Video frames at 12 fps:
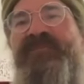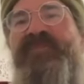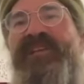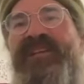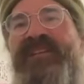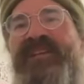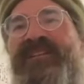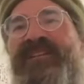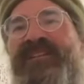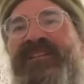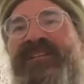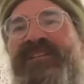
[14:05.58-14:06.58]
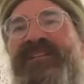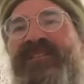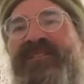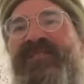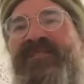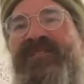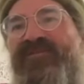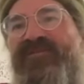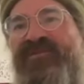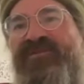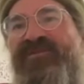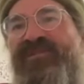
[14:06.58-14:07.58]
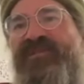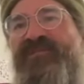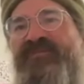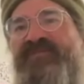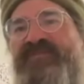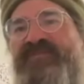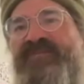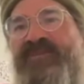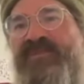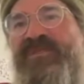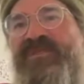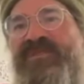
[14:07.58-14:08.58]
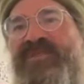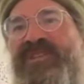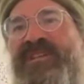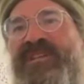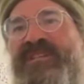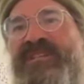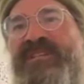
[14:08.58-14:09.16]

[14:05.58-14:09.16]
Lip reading: in me through the music,